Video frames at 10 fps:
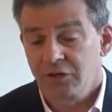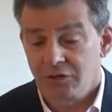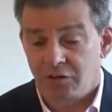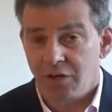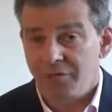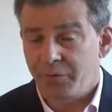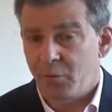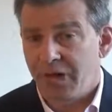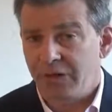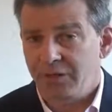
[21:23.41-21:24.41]
turn off the
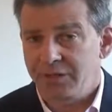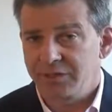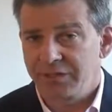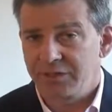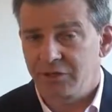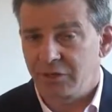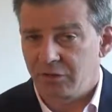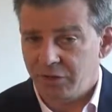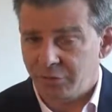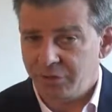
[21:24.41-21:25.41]
wireless in
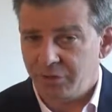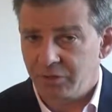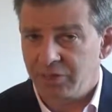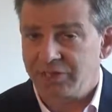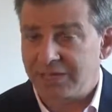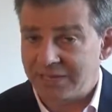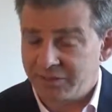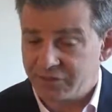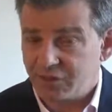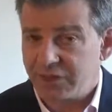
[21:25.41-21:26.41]
your computer, because
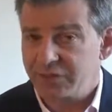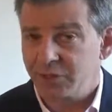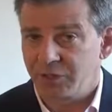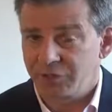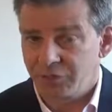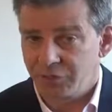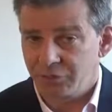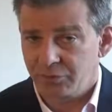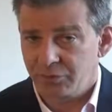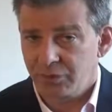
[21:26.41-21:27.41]
that's a transmitter
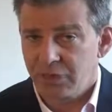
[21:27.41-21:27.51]
too,